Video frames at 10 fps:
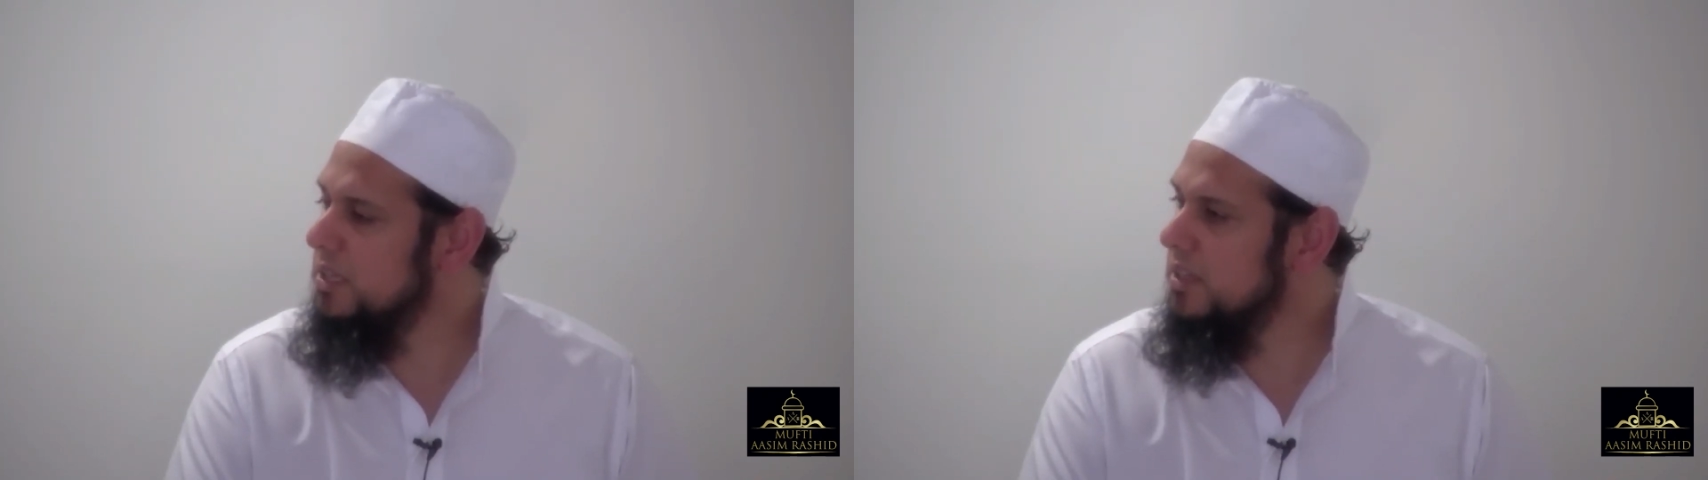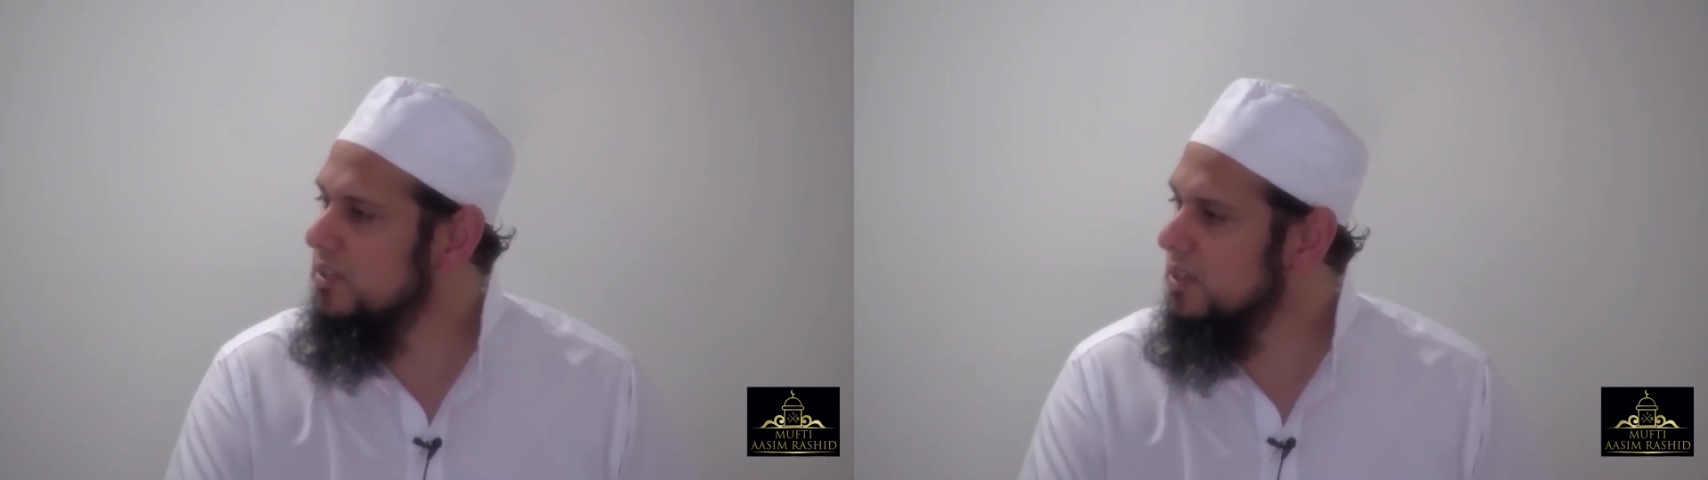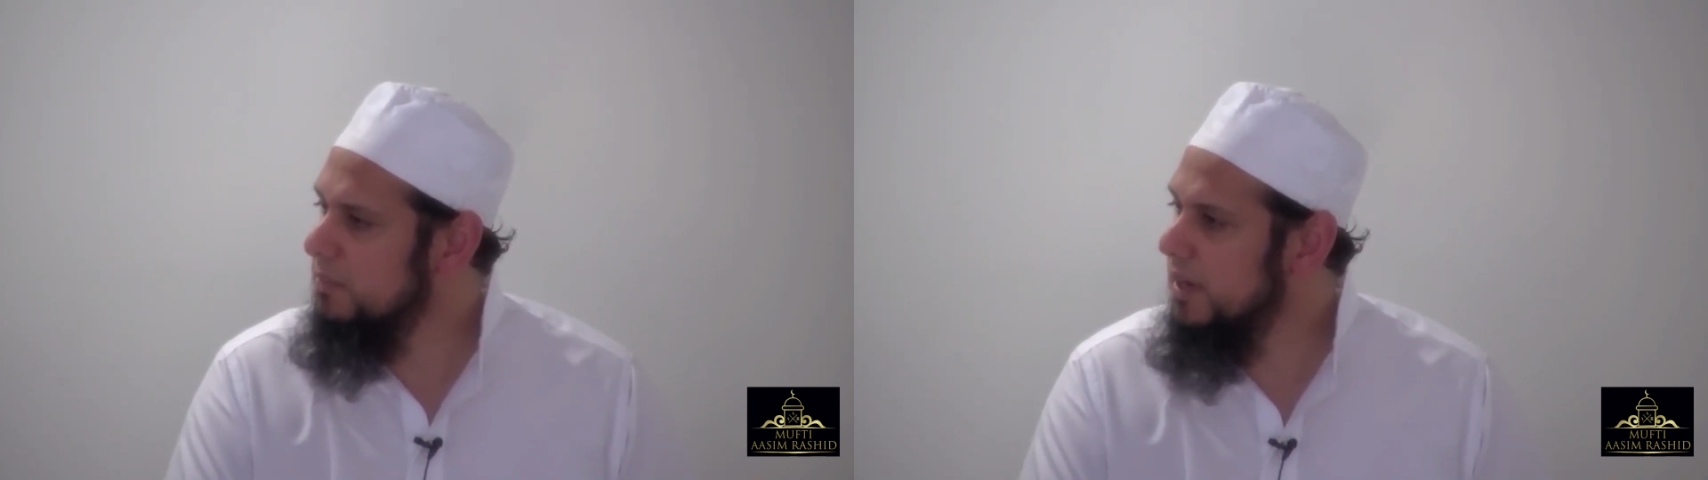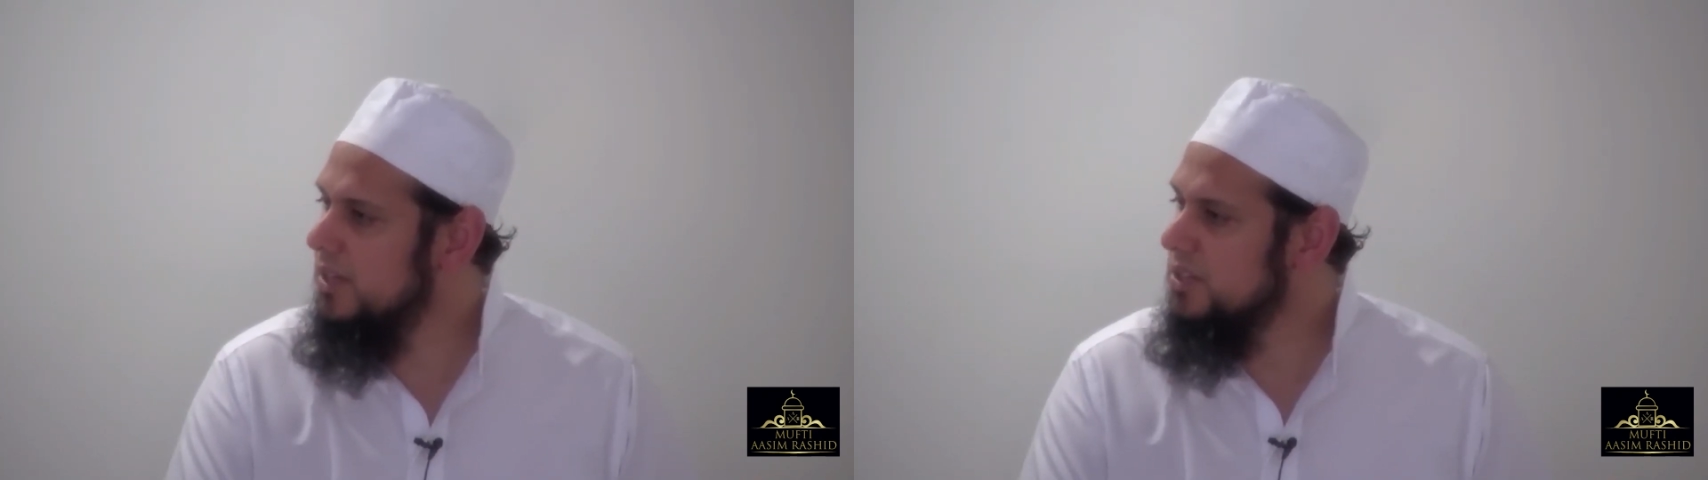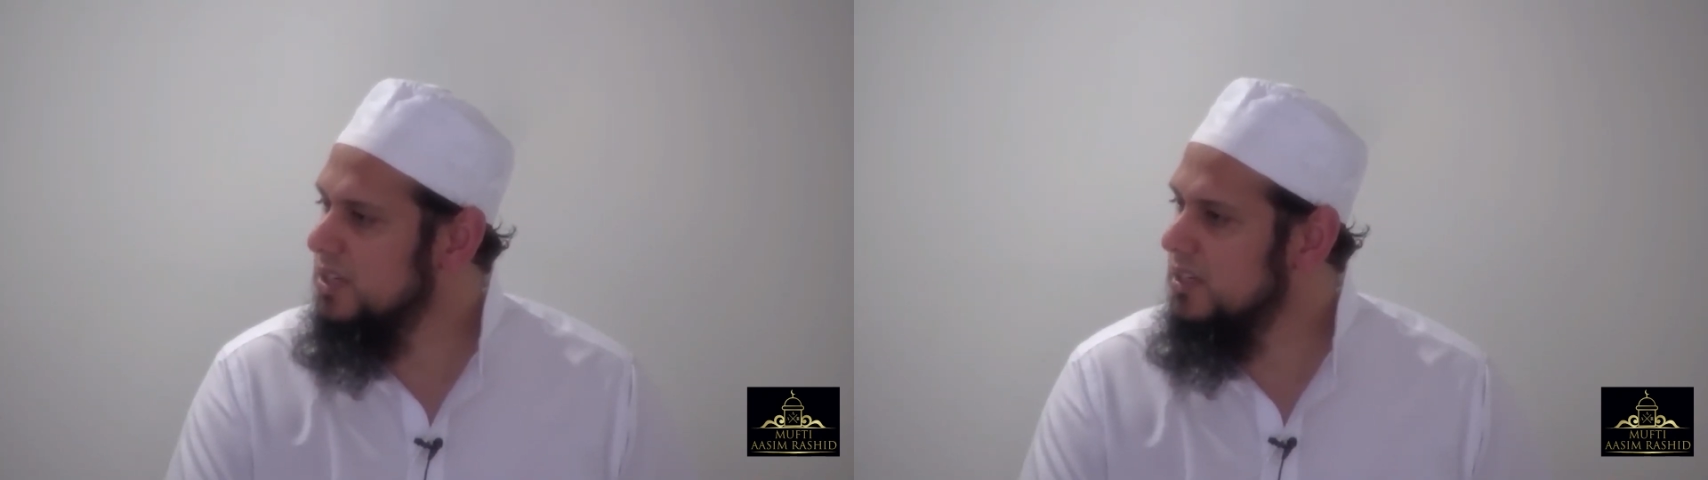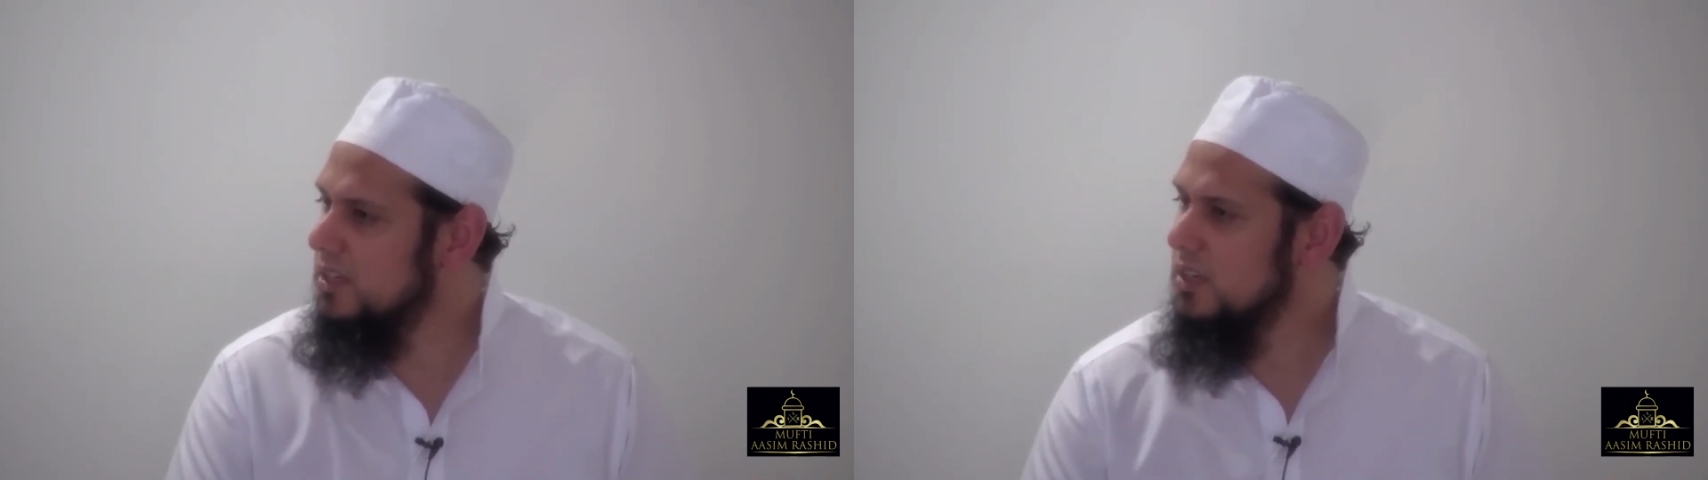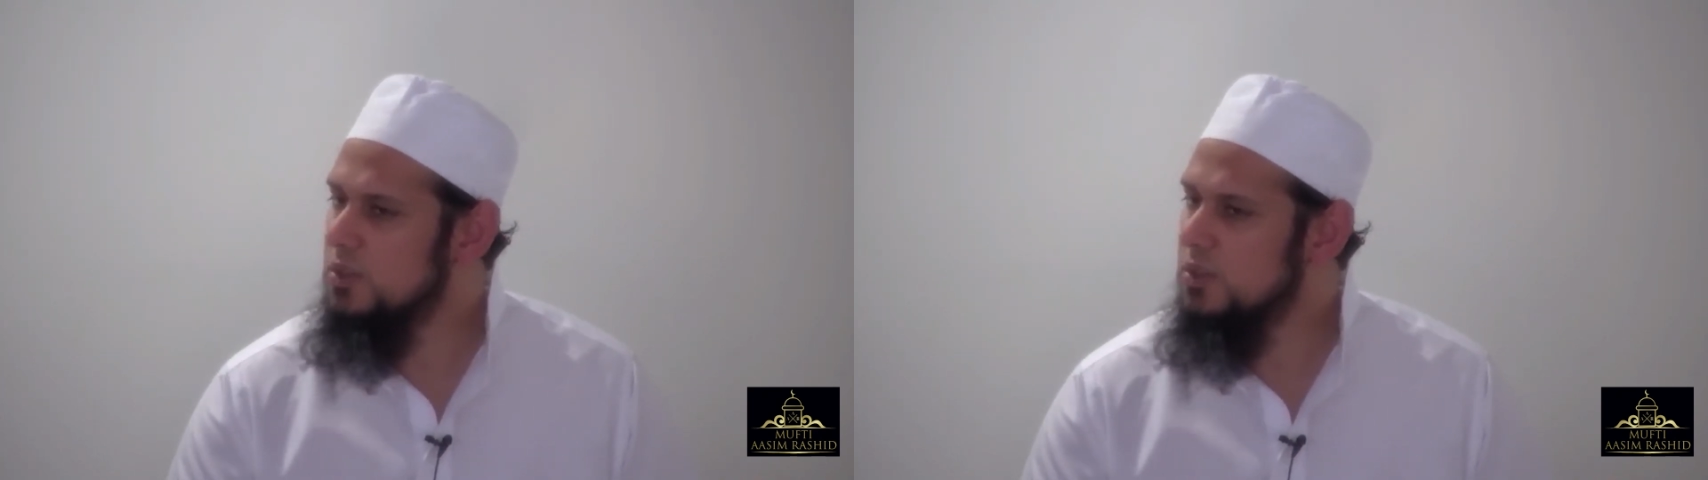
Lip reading: being's capacity